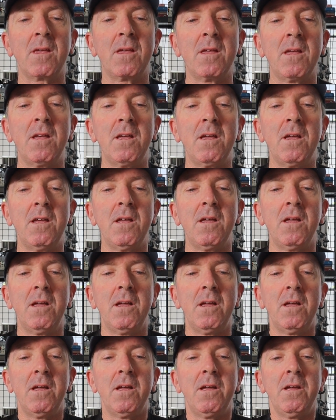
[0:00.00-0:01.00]

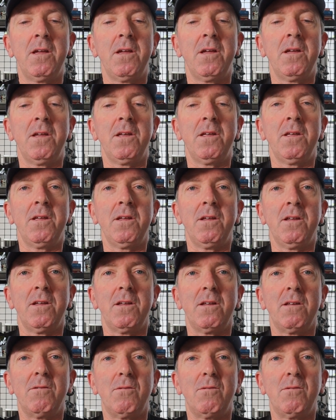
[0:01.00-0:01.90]
Nothing is said.